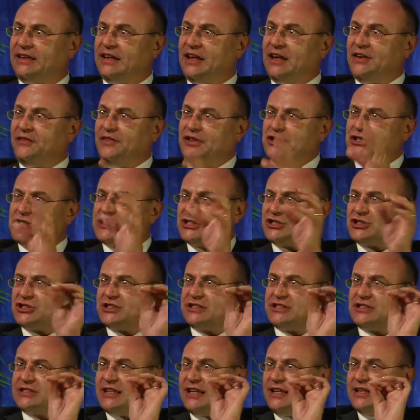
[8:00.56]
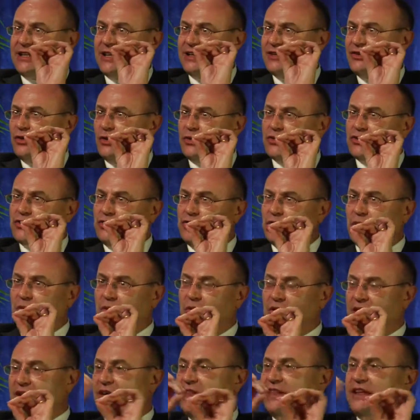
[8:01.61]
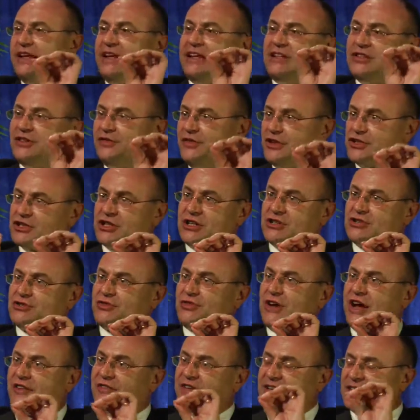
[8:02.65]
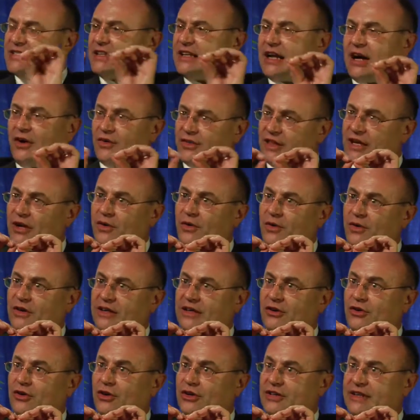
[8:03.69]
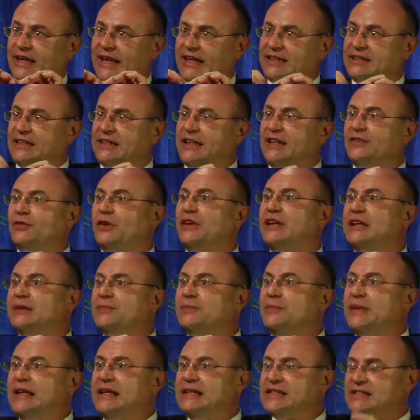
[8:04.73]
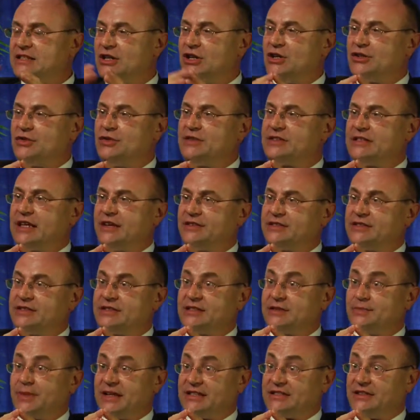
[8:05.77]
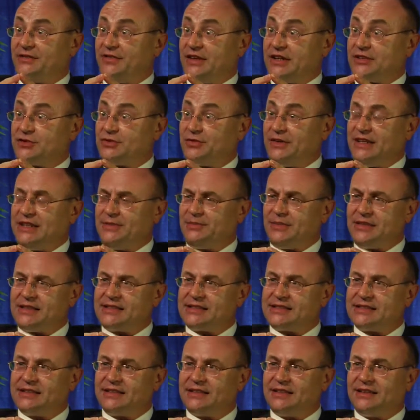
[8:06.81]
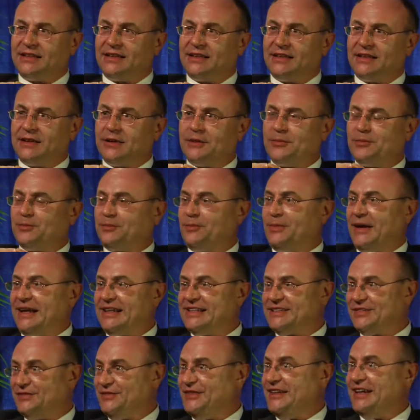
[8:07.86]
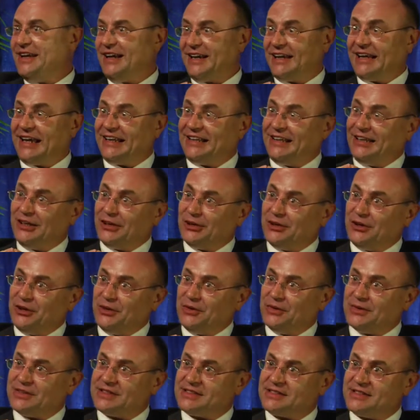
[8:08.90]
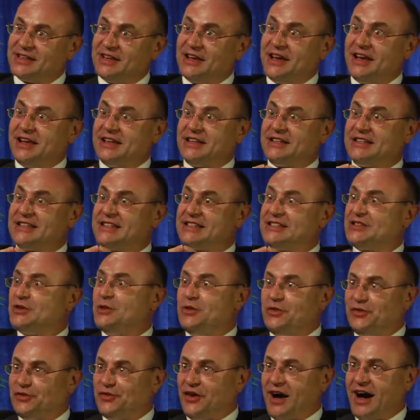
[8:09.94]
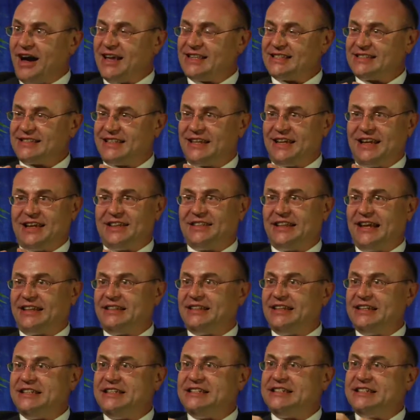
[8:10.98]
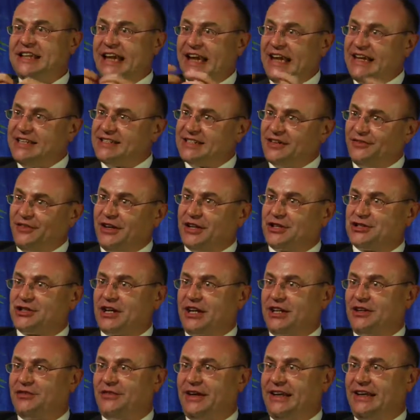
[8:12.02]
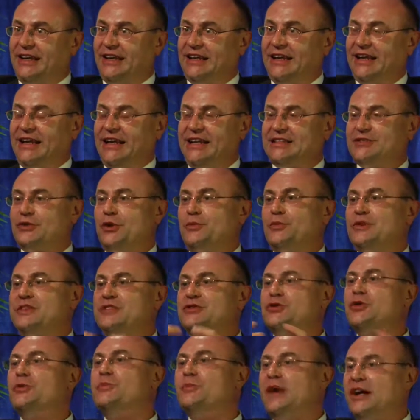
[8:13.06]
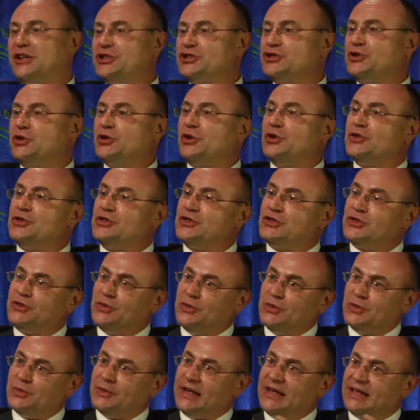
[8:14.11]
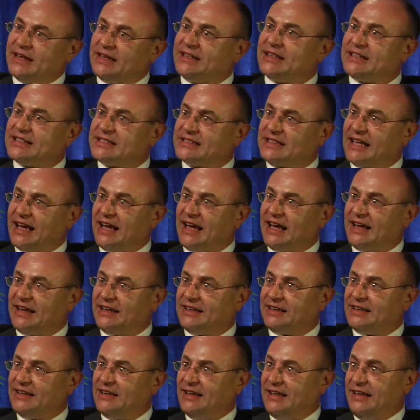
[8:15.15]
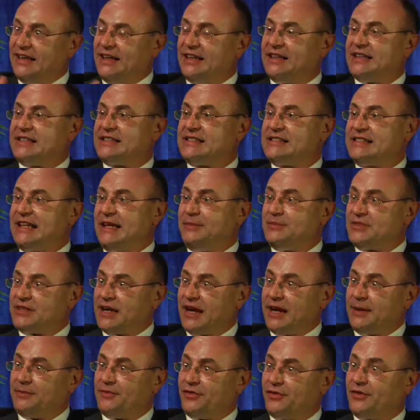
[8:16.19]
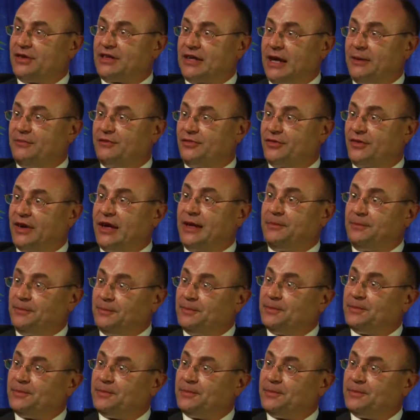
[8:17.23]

it. We still don't know the individual traffics and how they're all connected and what it means to set specific treatments. But we are getting close so fast that the data we are generating is almost too much to consume and understand in the same time frame.